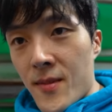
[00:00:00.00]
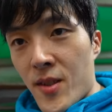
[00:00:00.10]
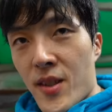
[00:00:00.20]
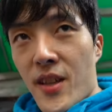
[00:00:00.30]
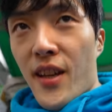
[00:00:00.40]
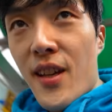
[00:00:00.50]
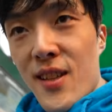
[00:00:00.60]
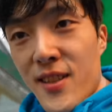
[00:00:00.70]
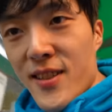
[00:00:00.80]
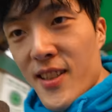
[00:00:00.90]
Okay,
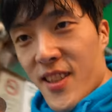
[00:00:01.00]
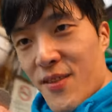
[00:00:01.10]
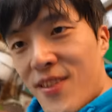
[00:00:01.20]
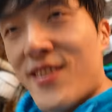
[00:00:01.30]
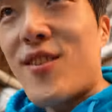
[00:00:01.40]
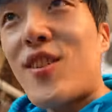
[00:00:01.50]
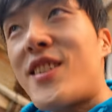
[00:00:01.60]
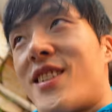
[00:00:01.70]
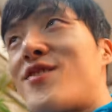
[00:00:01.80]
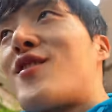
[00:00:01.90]
let's give this to the
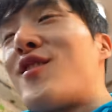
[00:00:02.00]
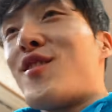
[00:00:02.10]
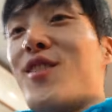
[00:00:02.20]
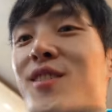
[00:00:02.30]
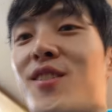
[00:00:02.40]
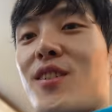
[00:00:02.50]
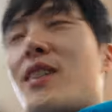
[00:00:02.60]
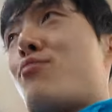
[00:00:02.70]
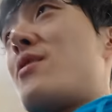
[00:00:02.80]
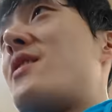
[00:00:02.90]
children too. You
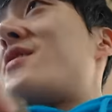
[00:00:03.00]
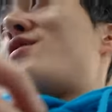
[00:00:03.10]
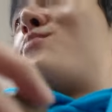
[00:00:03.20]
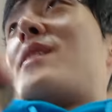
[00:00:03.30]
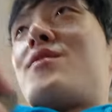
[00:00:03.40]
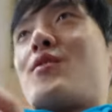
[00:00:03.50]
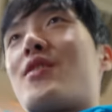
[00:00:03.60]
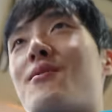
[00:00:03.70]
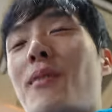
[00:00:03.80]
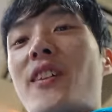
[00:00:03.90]
guys will listen to my songs
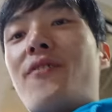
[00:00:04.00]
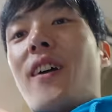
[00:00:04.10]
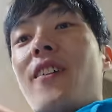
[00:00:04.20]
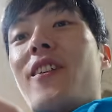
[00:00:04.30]
on Spotify,